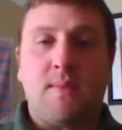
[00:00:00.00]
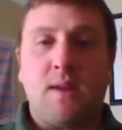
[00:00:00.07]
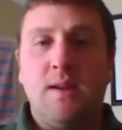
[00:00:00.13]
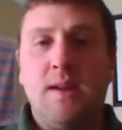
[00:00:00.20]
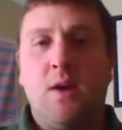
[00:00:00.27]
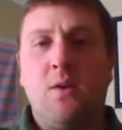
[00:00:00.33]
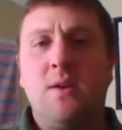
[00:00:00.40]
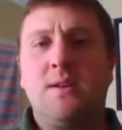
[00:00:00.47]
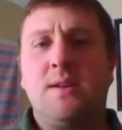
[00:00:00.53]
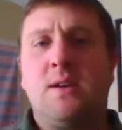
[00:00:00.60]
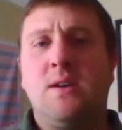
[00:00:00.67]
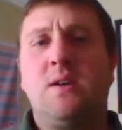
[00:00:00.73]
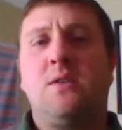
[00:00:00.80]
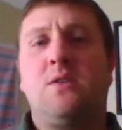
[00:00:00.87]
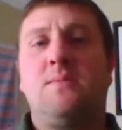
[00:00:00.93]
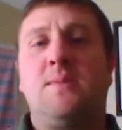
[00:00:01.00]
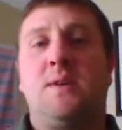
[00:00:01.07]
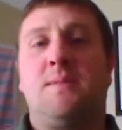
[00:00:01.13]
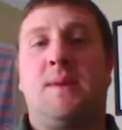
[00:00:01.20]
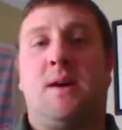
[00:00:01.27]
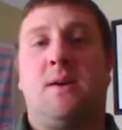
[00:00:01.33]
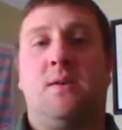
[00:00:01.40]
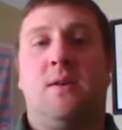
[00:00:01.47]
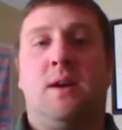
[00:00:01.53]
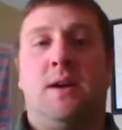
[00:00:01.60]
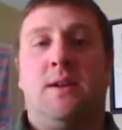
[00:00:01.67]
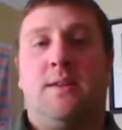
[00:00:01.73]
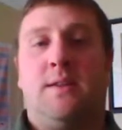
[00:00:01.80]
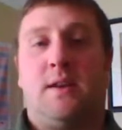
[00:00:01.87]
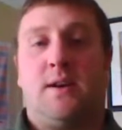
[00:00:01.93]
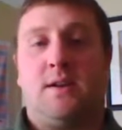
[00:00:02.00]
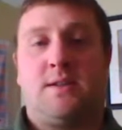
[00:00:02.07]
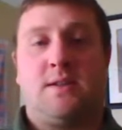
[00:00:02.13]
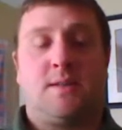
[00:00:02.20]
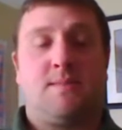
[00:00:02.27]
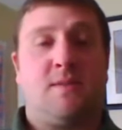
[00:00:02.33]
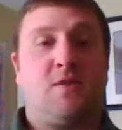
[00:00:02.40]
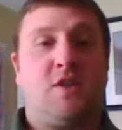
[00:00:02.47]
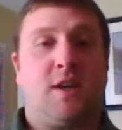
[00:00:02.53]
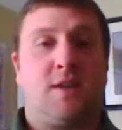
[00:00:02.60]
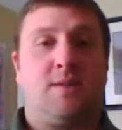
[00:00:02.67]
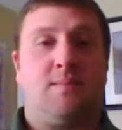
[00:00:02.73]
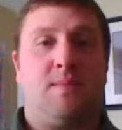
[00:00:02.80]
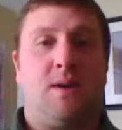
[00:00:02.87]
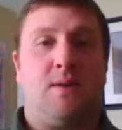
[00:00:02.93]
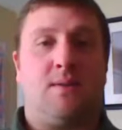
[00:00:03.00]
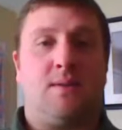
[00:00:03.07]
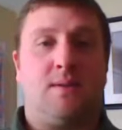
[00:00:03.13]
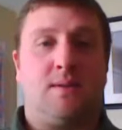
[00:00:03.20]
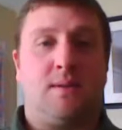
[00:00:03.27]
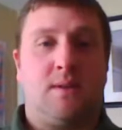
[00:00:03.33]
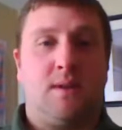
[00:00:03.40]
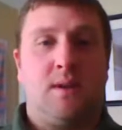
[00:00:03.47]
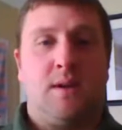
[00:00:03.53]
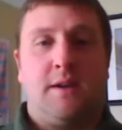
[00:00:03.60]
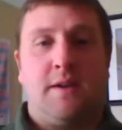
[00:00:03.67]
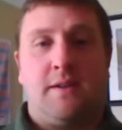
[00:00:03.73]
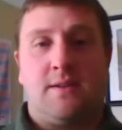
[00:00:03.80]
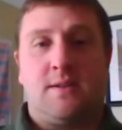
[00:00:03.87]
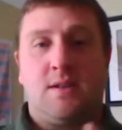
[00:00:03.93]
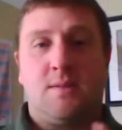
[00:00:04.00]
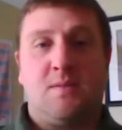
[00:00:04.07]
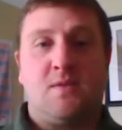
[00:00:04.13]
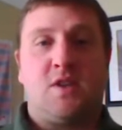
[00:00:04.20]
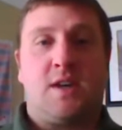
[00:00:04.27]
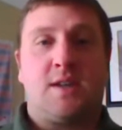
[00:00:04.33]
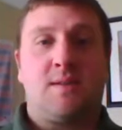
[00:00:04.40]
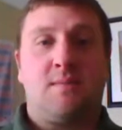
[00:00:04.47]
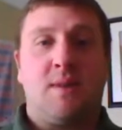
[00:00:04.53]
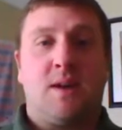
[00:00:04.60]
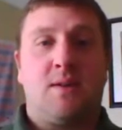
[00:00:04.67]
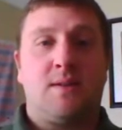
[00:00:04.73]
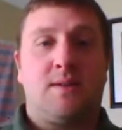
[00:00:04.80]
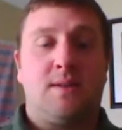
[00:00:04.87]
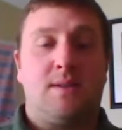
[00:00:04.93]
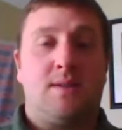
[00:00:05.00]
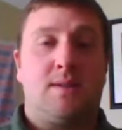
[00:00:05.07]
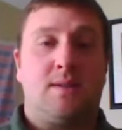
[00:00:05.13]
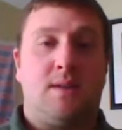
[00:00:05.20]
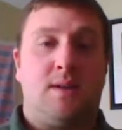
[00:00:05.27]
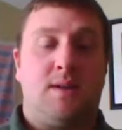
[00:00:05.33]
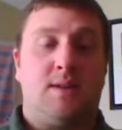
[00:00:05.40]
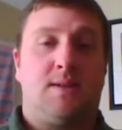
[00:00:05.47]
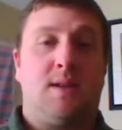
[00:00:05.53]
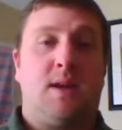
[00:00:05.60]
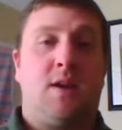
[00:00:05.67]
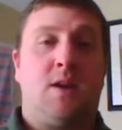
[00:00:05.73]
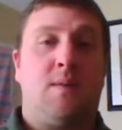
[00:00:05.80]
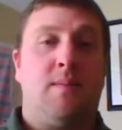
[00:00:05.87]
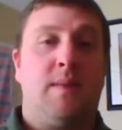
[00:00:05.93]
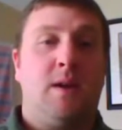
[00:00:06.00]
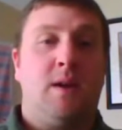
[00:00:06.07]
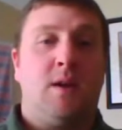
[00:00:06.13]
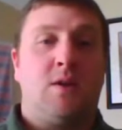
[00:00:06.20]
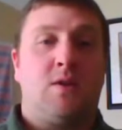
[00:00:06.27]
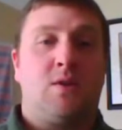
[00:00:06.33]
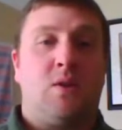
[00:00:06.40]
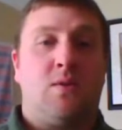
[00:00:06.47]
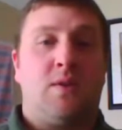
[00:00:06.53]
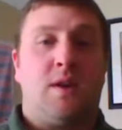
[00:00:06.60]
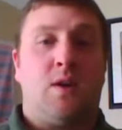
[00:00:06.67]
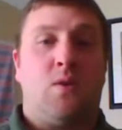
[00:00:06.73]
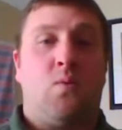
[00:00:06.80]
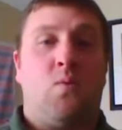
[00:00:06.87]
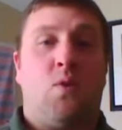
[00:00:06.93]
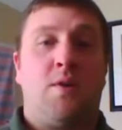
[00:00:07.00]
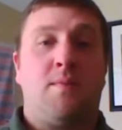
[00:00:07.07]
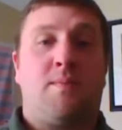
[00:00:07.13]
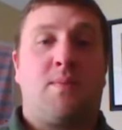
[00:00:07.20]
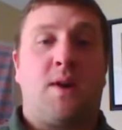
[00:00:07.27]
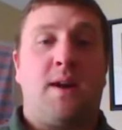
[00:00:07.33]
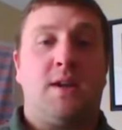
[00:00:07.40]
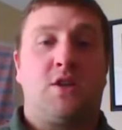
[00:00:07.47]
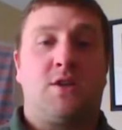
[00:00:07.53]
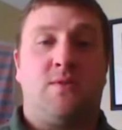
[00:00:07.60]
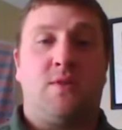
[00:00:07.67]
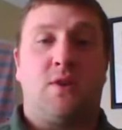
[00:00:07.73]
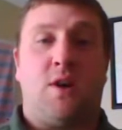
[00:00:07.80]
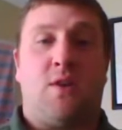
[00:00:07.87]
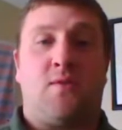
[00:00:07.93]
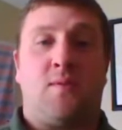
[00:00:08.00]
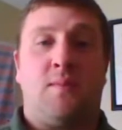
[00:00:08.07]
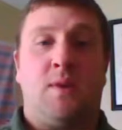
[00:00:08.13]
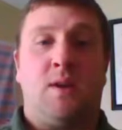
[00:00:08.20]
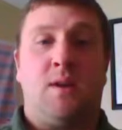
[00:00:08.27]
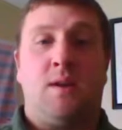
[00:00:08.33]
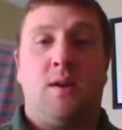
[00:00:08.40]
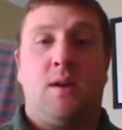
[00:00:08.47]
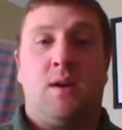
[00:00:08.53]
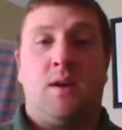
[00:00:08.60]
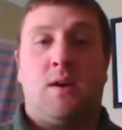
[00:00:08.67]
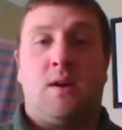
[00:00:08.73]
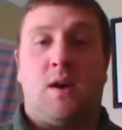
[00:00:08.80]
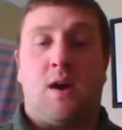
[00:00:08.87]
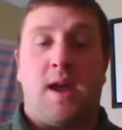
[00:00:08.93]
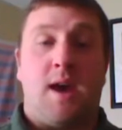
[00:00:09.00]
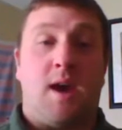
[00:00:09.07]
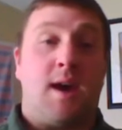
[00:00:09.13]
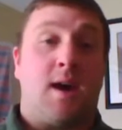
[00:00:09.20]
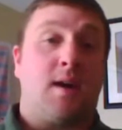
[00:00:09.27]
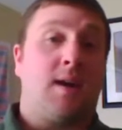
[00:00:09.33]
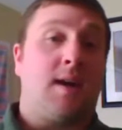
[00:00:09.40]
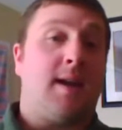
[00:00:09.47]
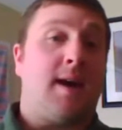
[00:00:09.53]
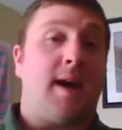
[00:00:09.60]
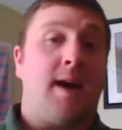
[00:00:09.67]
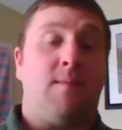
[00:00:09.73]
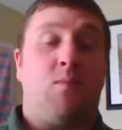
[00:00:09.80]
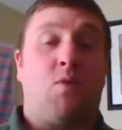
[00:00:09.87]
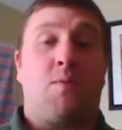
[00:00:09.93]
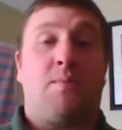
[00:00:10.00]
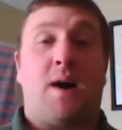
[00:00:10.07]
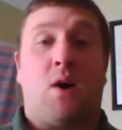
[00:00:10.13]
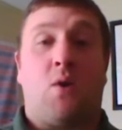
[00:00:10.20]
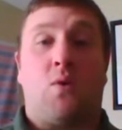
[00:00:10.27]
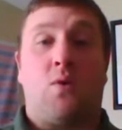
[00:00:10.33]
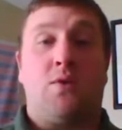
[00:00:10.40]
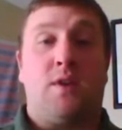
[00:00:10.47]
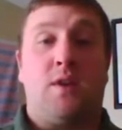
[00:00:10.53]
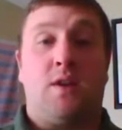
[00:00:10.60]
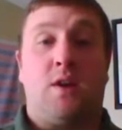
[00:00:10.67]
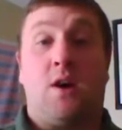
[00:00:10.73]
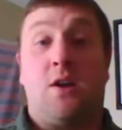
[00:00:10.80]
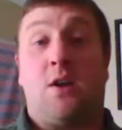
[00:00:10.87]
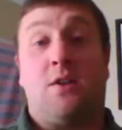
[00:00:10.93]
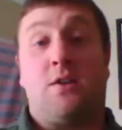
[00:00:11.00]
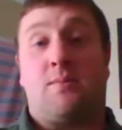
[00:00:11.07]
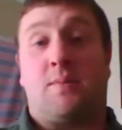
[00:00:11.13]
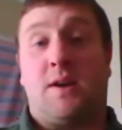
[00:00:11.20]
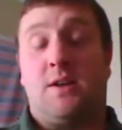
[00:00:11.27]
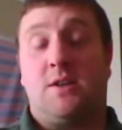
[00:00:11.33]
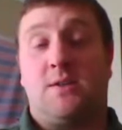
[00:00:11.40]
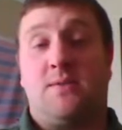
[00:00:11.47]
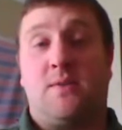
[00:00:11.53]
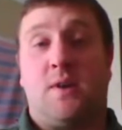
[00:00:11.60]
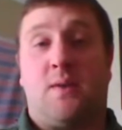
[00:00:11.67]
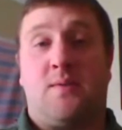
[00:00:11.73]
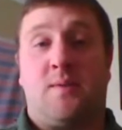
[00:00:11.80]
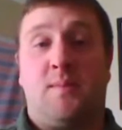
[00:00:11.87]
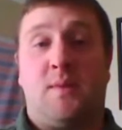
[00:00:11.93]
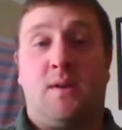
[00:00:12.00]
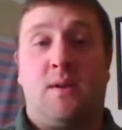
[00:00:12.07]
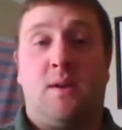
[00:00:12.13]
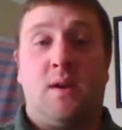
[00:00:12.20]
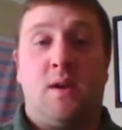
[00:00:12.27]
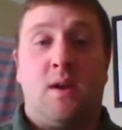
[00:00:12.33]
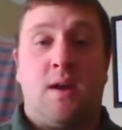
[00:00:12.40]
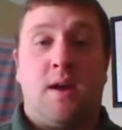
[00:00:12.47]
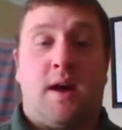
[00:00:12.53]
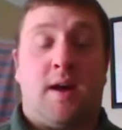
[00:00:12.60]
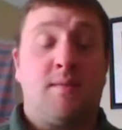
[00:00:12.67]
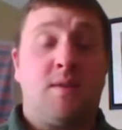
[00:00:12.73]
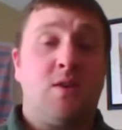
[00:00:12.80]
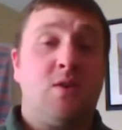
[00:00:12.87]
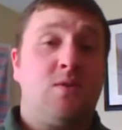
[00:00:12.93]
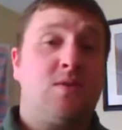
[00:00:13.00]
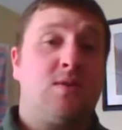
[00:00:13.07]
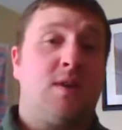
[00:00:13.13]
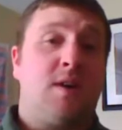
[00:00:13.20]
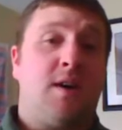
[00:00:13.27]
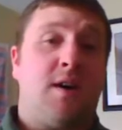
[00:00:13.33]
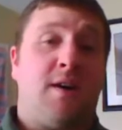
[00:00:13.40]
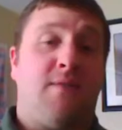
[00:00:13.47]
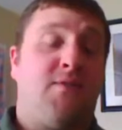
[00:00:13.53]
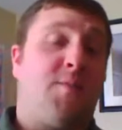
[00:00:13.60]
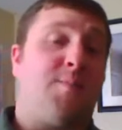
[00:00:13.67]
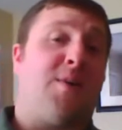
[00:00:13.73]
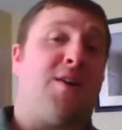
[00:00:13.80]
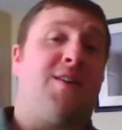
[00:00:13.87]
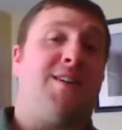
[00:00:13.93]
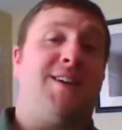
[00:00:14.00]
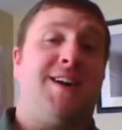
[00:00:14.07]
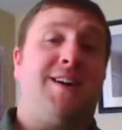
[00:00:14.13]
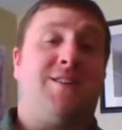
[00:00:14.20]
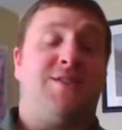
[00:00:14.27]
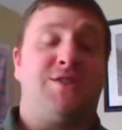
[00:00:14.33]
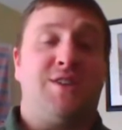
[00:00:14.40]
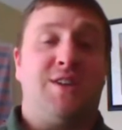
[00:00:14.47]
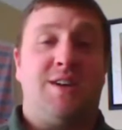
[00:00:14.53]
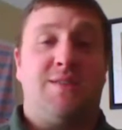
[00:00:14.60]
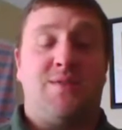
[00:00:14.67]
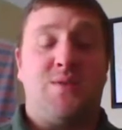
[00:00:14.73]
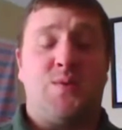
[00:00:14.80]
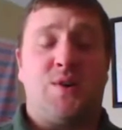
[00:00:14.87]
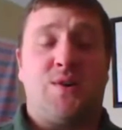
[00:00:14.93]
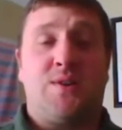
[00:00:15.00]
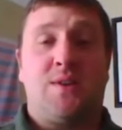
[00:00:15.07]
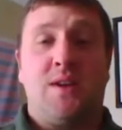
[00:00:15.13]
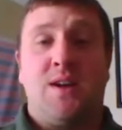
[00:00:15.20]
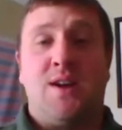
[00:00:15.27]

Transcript: Now I want to tell you a little bit about the system of checks and balances. The system of checks and balances is set up so that one branch of the government cannot have more power than another branch of government. I'm going to use a football analogy, if you will.